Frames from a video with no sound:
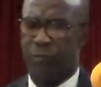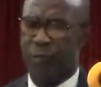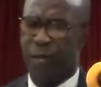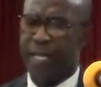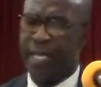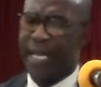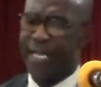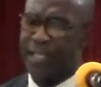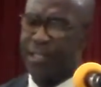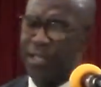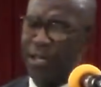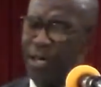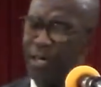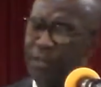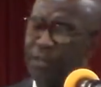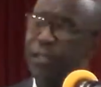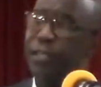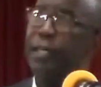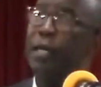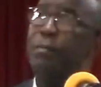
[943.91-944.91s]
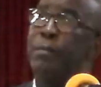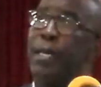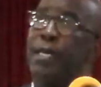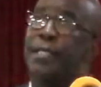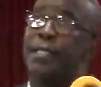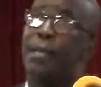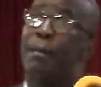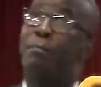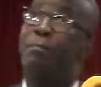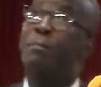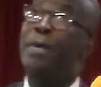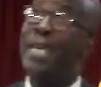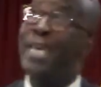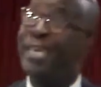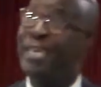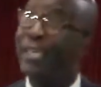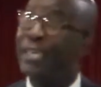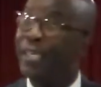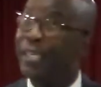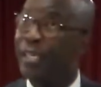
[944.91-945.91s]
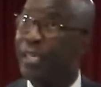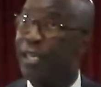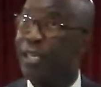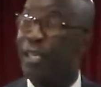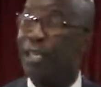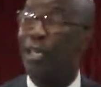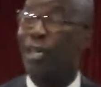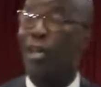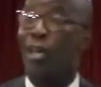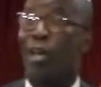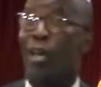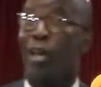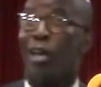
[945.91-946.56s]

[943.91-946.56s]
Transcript: when I talk to them, they say, me?